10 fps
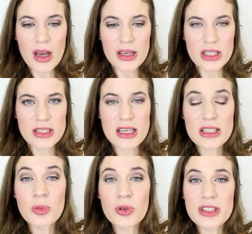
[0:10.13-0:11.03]
Just a
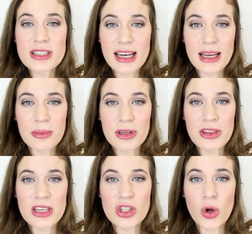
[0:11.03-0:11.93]
small disclaimer,
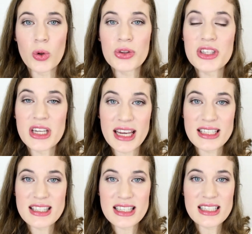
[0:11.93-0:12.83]
these are all
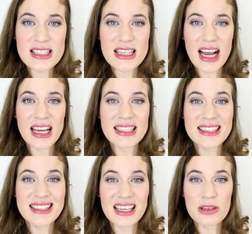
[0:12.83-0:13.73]
testers. I
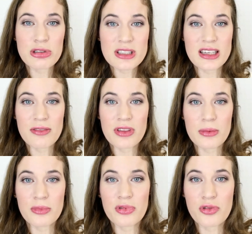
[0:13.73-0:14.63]
did receive
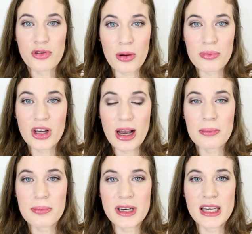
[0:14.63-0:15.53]
them from the
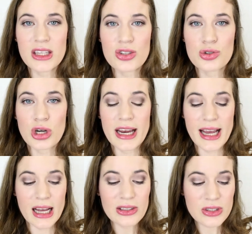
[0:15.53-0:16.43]
company to try
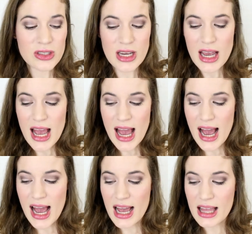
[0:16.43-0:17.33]
out,
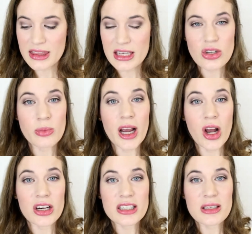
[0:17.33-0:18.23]
and these are my
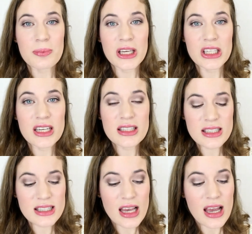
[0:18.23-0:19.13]
honest
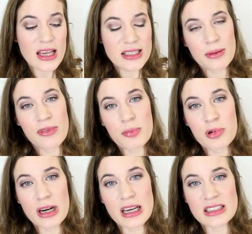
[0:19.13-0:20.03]
opinions. Some of the
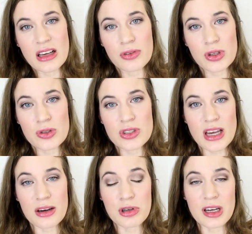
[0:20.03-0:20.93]
products I've used
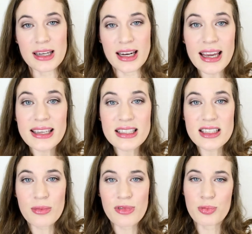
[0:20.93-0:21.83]
I really like,
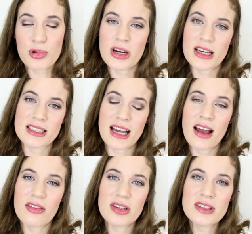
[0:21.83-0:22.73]
some of the products I
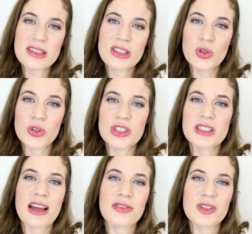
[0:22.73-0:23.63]
haven't. You'll just
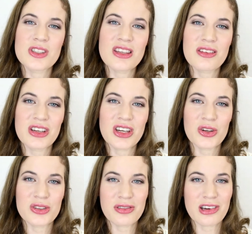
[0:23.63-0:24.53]
have to see the video
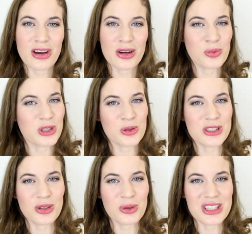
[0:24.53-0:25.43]
to figure out which
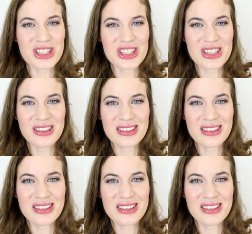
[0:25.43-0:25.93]
ones are which.